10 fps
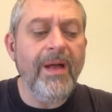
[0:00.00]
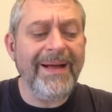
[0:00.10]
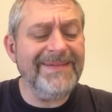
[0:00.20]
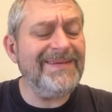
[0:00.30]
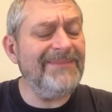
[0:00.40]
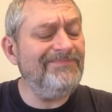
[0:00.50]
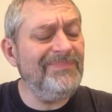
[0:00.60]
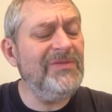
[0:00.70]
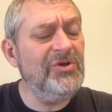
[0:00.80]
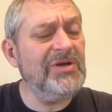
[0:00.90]
Like I said,
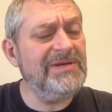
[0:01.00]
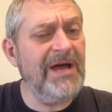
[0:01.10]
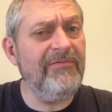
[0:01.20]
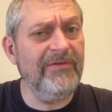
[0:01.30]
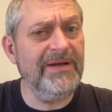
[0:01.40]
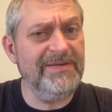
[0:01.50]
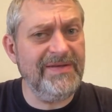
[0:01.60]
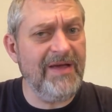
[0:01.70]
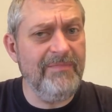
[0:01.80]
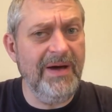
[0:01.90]
you could definitely
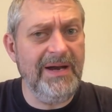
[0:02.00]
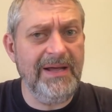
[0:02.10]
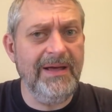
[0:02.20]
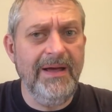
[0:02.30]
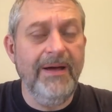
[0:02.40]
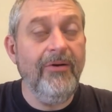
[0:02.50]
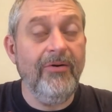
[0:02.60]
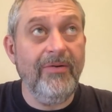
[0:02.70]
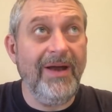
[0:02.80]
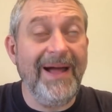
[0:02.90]
save money.
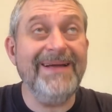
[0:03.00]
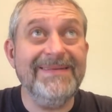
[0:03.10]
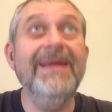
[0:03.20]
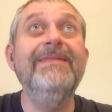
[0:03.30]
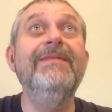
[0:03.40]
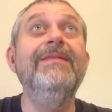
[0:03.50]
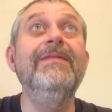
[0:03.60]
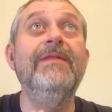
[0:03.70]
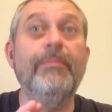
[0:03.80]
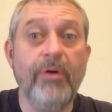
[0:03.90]
Or like I said,
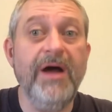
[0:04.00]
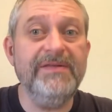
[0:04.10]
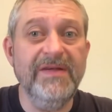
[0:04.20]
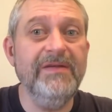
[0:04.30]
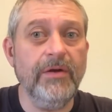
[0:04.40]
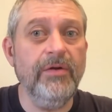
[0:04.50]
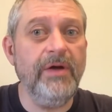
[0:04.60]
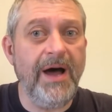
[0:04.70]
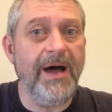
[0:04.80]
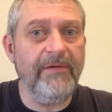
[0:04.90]
the price is a little
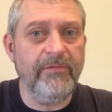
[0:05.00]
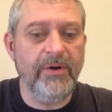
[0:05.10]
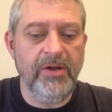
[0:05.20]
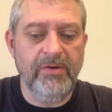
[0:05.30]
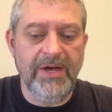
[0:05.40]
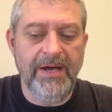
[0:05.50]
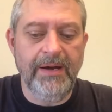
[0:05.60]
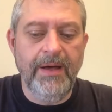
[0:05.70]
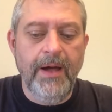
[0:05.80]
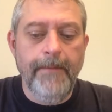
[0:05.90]
high for what you
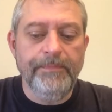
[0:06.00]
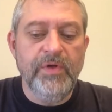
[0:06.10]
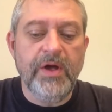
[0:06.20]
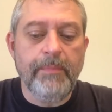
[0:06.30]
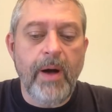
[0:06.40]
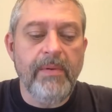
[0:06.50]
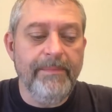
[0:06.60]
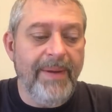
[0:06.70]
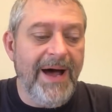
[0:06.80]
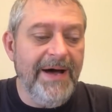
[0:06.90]
get. You could probably
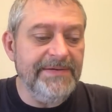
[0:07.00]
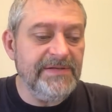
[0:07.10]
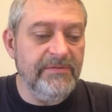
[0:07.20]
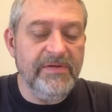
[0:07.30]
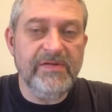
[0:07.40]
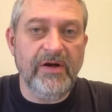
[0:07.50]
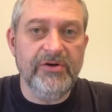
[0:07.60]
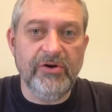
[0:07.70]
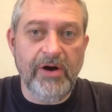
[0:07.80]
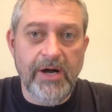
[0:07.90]
buy some of this on
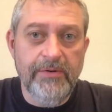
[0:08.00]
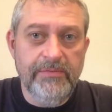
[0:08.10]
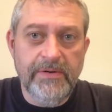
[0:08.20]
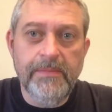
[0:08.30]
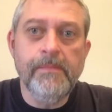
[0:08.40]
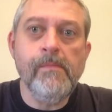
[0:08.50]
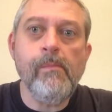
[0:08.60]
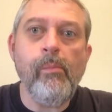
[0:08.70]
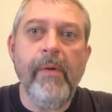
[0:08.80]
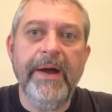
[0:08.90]
your own
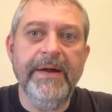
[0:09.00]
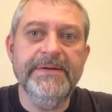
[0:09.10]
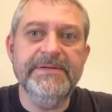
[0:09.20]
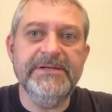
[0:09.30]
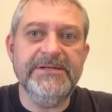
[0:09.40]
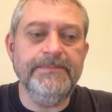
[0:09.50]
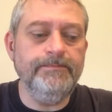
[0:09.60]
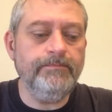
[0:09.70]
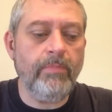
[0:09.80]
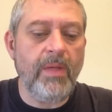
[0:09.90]

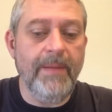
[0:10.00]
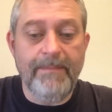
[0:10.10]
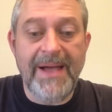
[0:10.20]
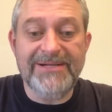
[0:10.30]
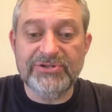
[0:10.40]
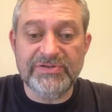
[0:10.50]
and make it